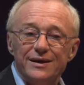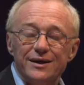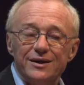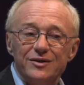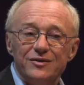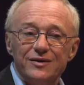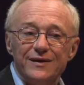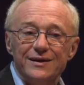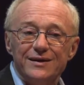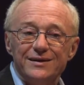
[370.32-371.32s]
And
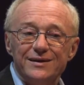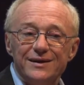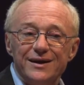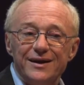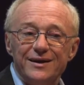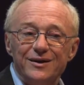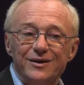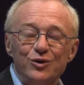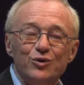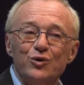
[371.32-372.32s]

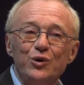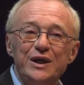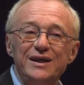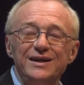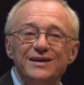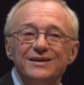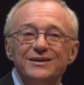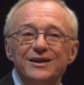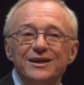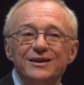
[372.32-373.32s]
not only
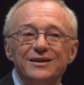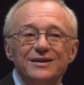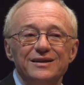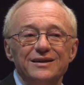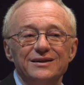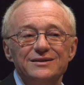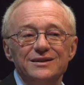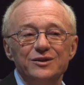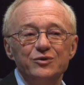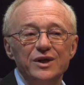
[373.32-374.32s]
in,
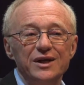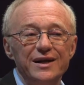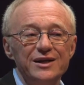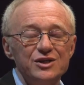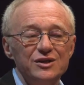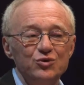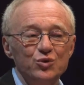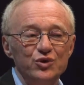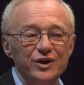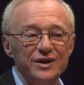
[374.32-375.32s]
in relation
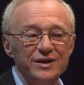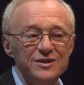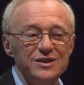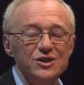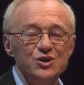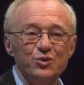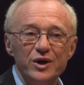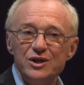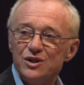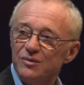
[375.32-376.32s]
to the
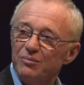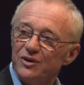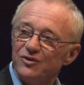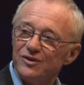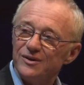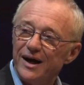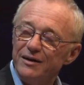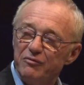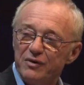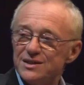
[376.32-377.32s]
situation, but
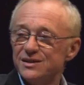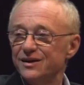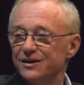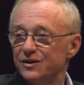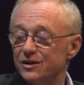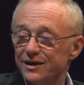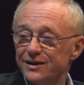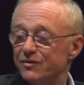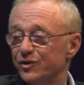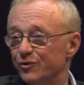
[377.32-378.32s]
I'm fascinated,
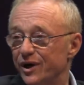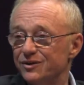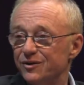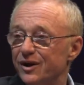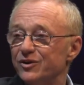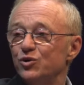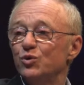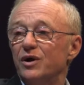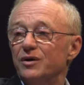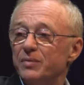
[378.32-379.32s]
like every writer, like
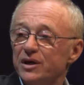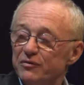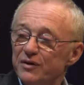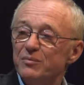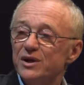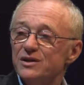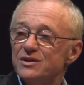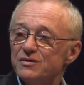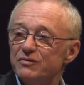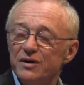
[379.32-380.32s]
you are, by
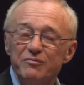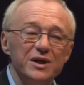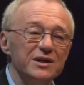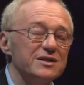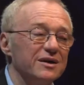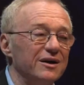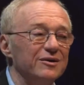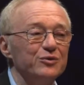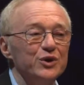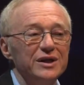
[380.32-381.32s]
families. Families
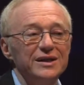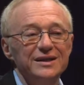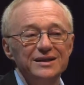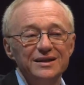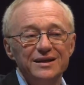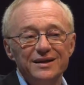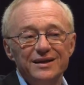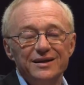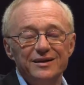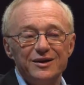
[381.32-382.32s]
are really,
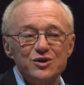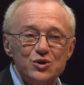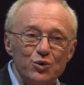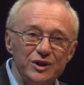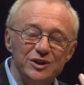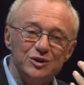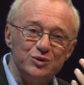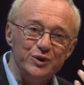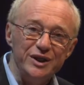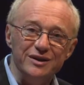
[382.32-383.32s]
they are so
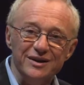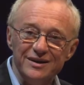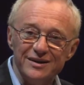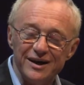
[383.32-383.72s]
intriguing.